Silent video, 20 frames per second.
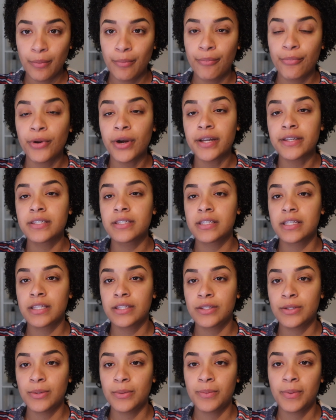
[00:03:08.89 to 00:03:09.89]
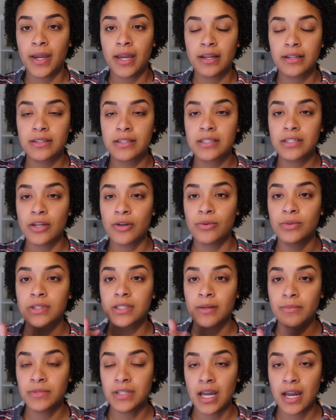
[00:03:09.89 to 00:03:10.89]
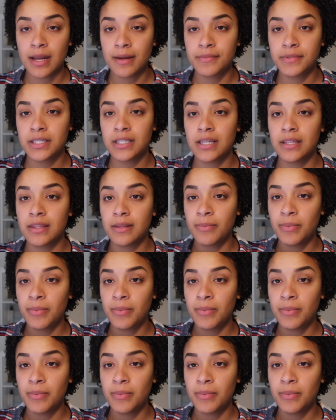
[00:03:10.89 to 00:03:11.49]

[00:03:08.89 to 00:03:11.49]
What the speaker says: pressed into a pan. So sometimes the